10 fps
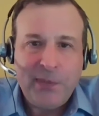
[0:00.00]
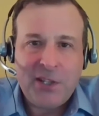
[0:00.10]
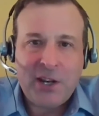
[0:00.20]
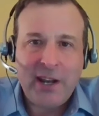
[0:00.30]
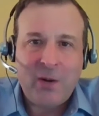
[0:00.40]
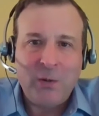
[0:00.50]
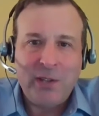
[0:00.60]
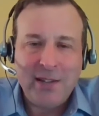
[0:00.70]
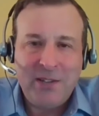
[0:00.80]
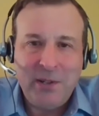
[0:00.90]
should I hold
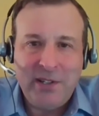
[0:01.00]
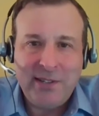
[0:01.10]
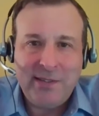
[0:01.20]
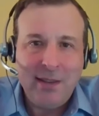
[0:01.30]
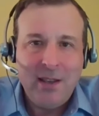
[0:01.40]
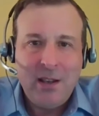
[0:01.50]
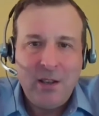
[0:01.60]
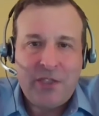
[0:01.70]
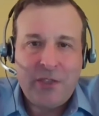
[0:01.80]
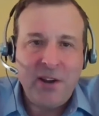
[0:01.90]
on to it just
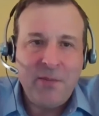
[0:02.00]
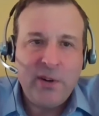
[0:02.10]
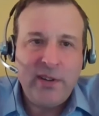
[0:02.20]
30 more